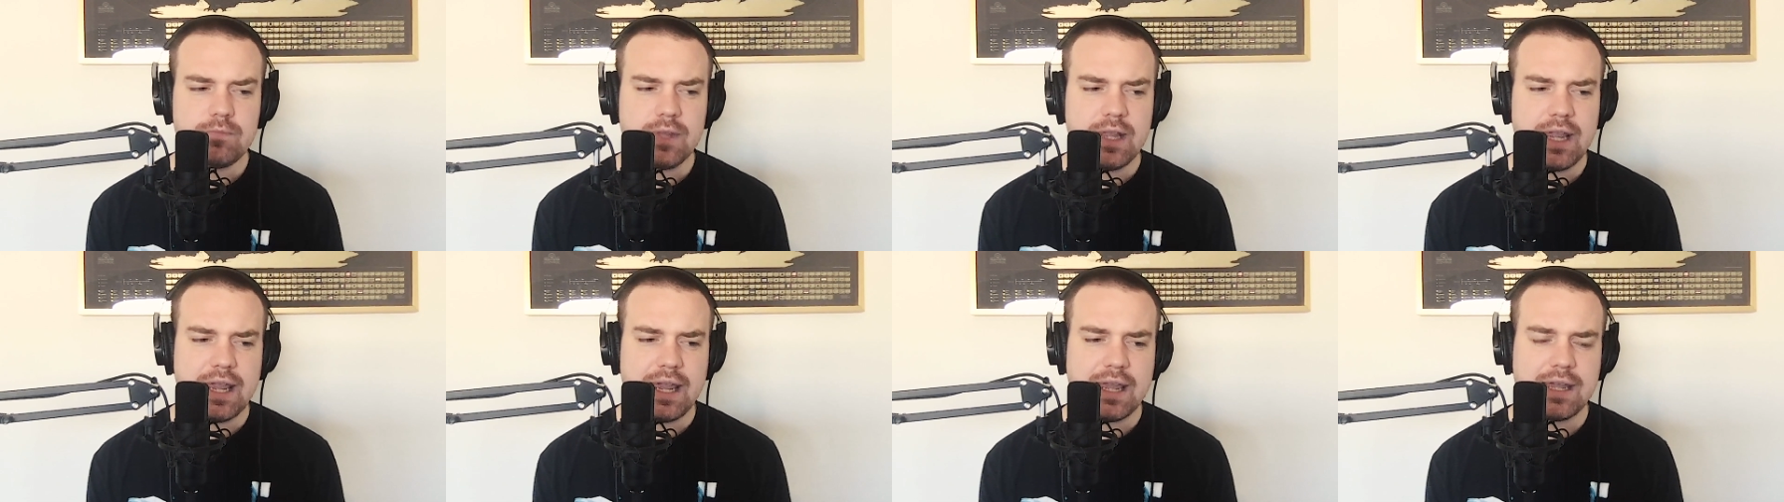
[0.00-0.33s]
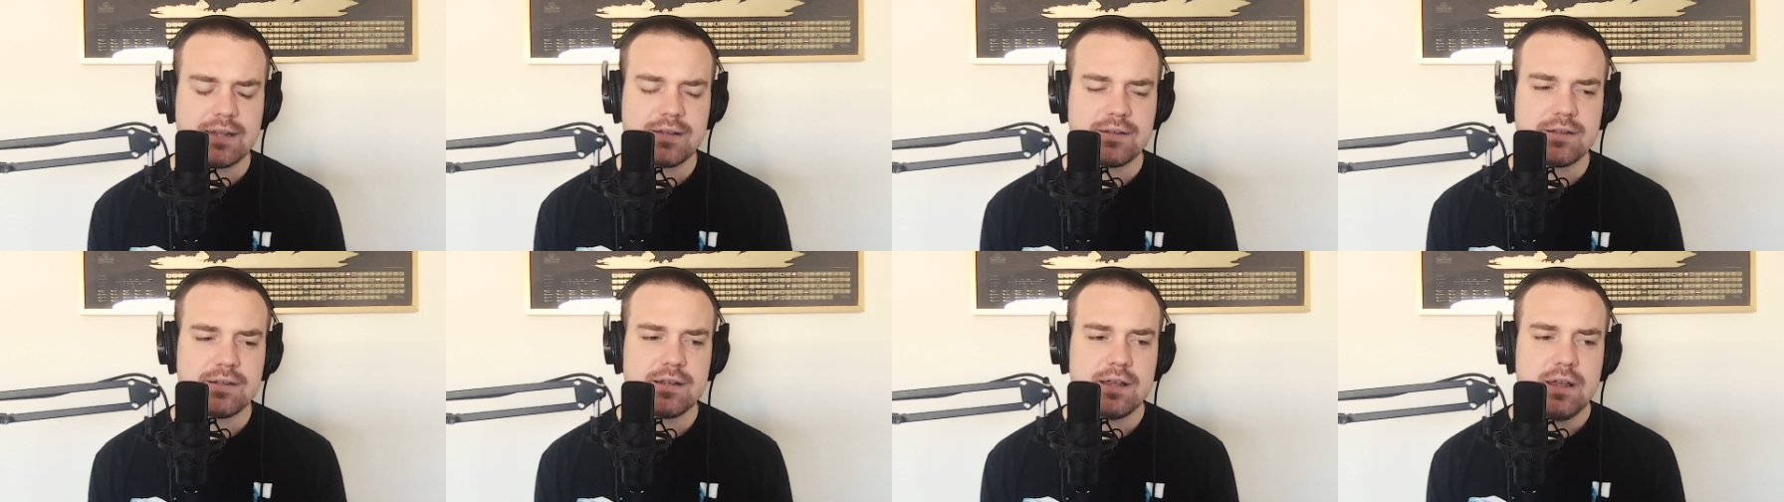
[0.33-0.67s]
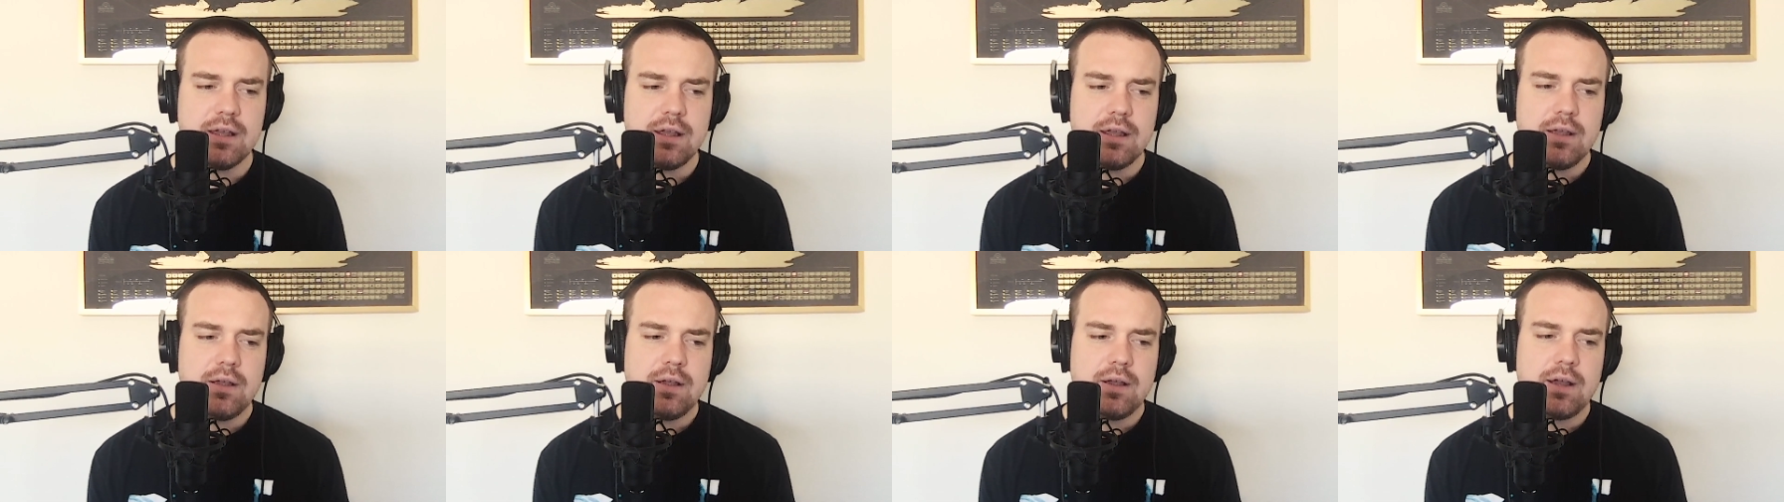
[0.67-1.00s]
And
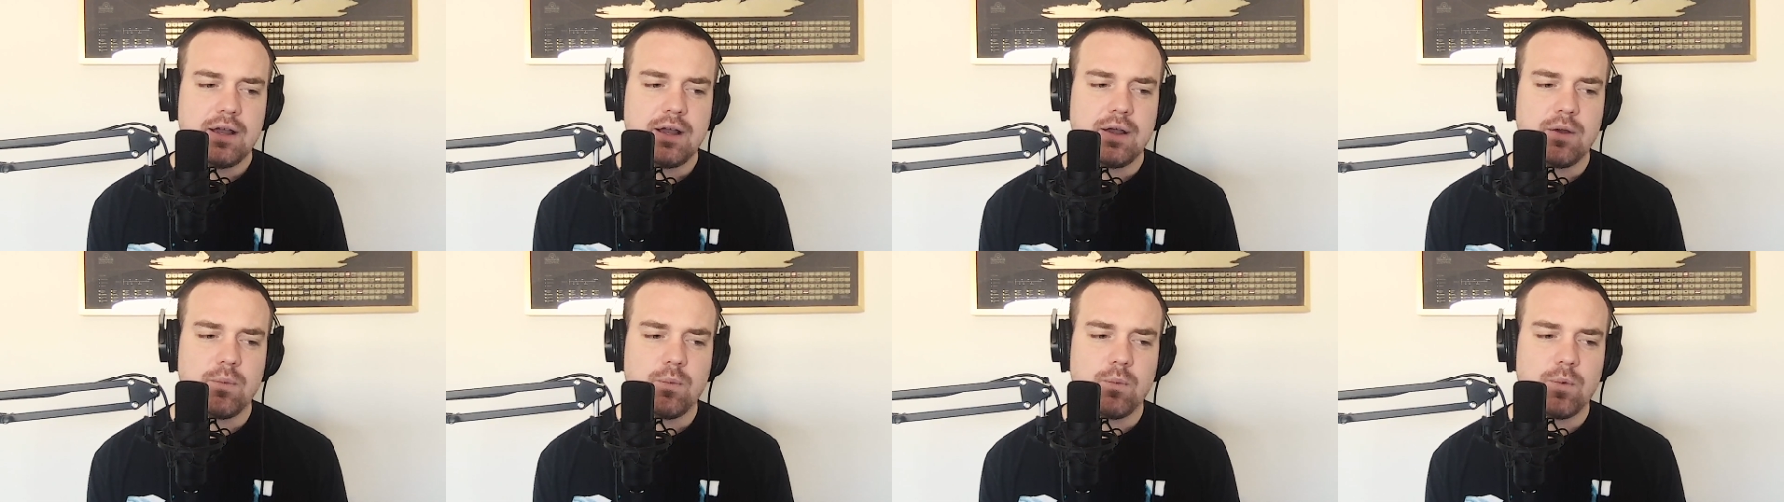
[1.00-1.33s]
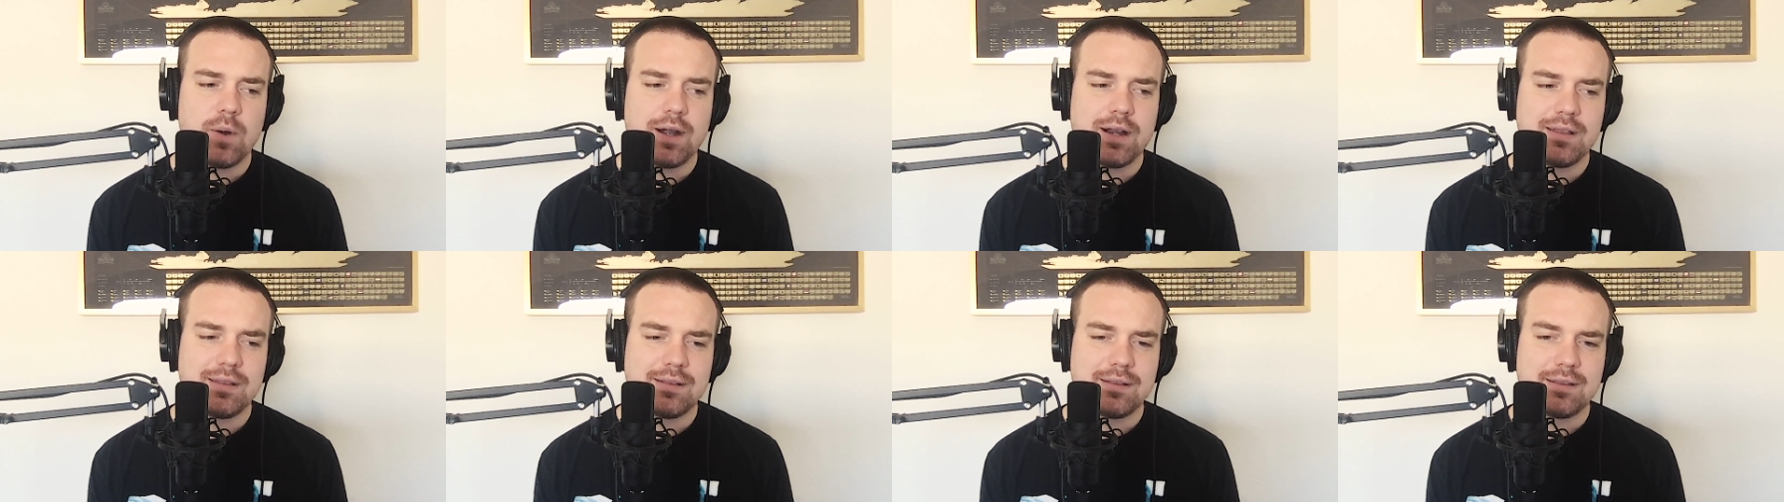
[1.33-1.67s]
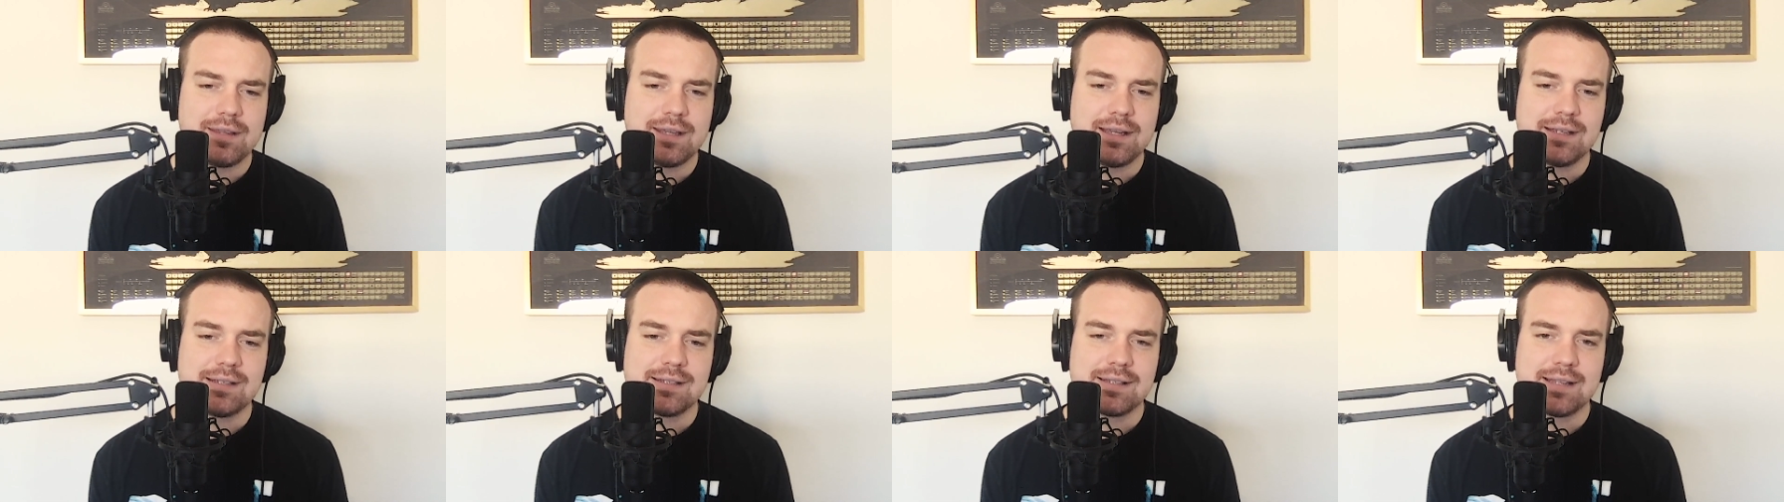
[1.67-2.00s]
one of the
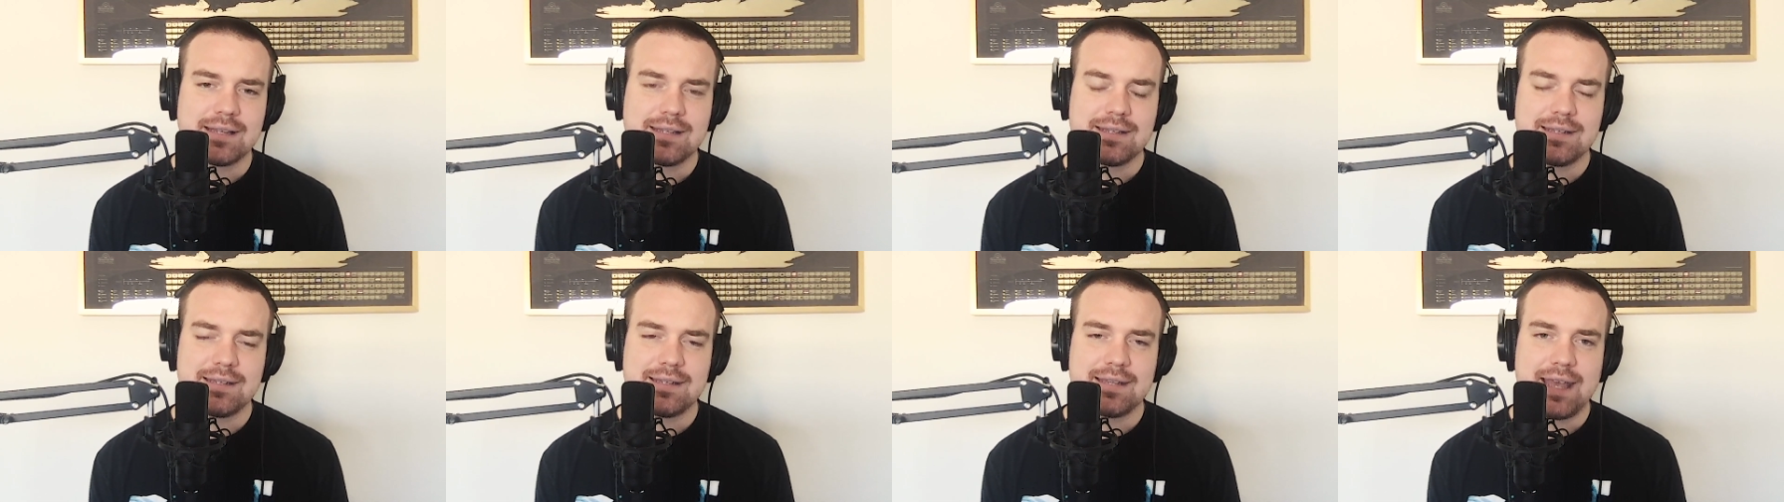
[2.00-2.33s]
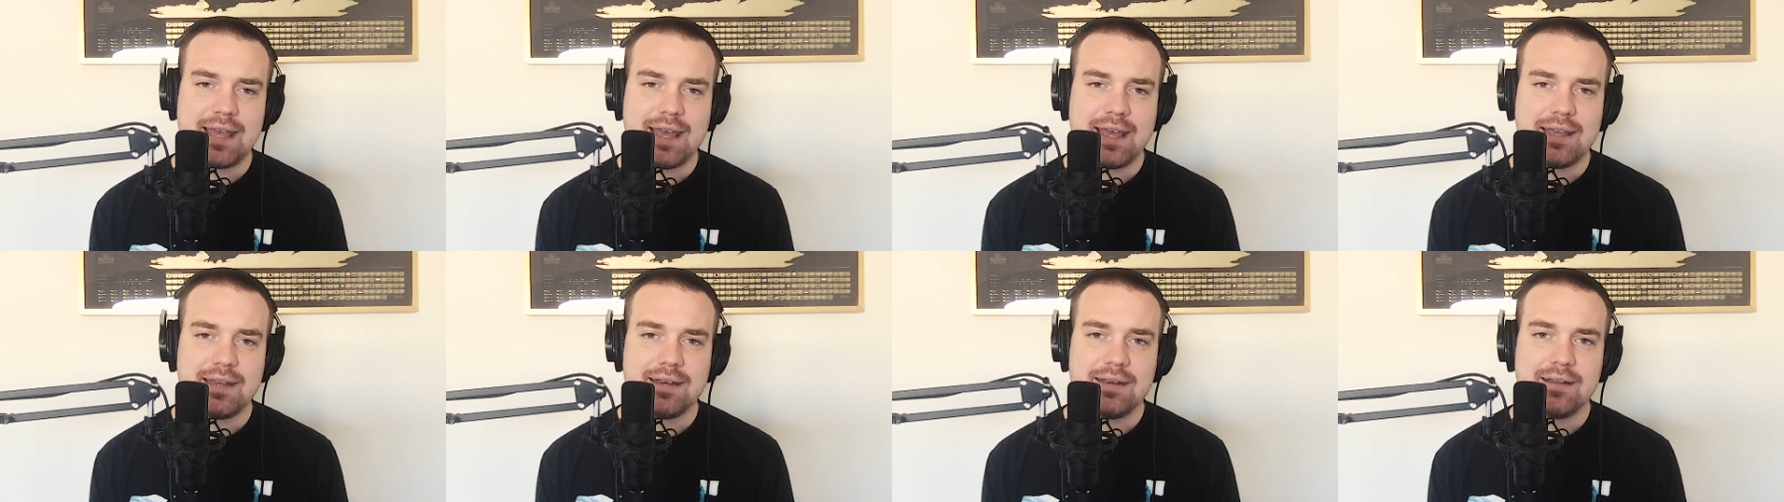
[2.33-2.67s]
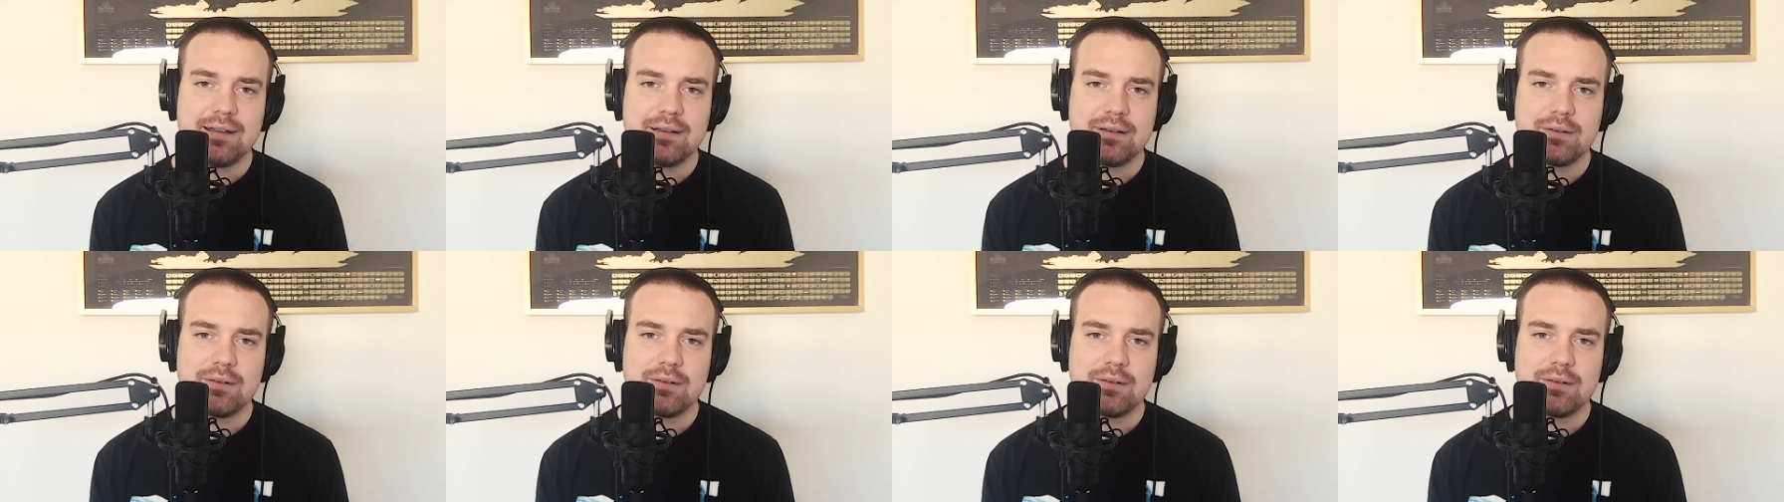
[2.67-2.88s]
things that's said